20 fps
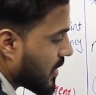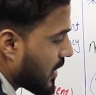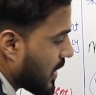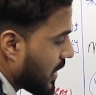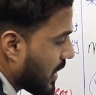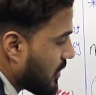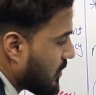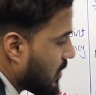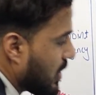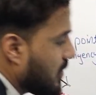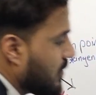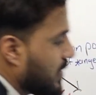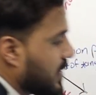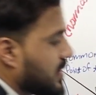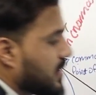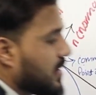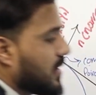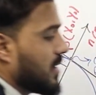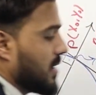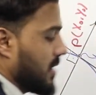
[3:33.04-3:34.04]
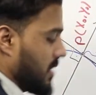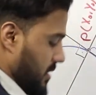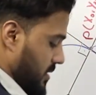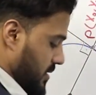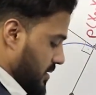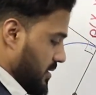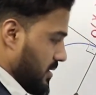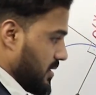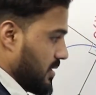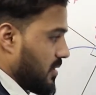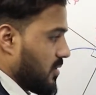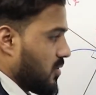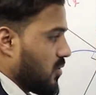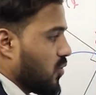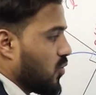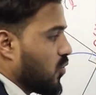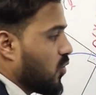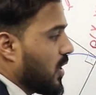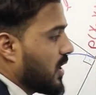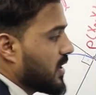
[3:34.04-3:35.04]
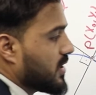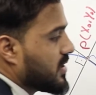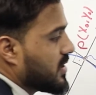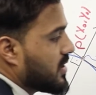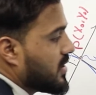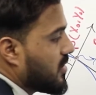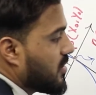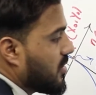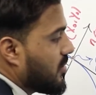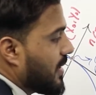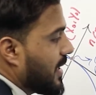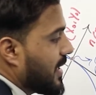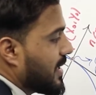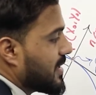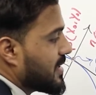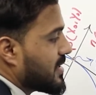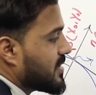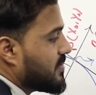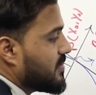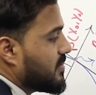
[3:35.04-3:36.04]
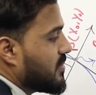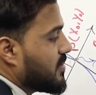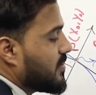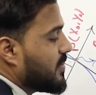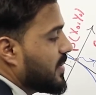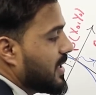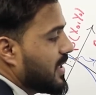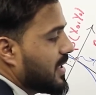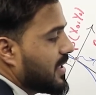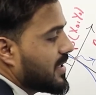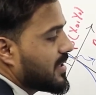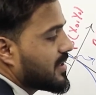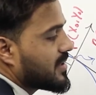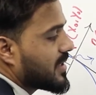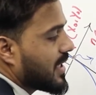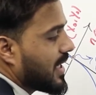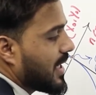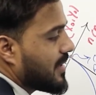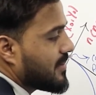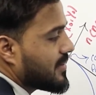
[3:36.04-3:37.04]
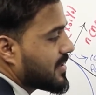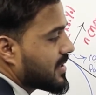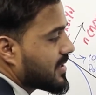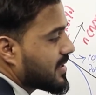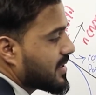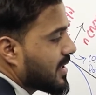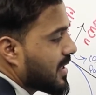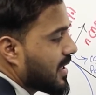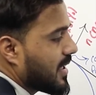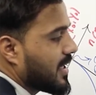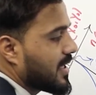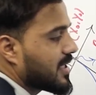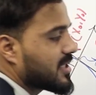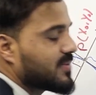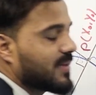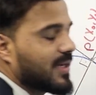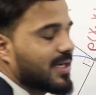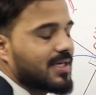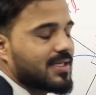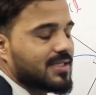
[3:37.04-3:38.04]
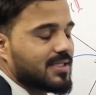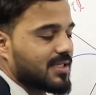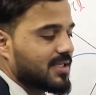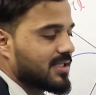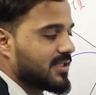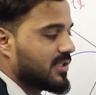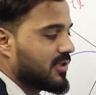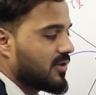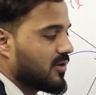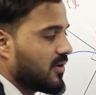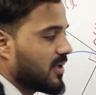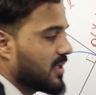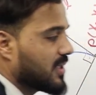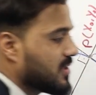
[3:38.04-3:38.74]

equal with y0 minus b times x minus x0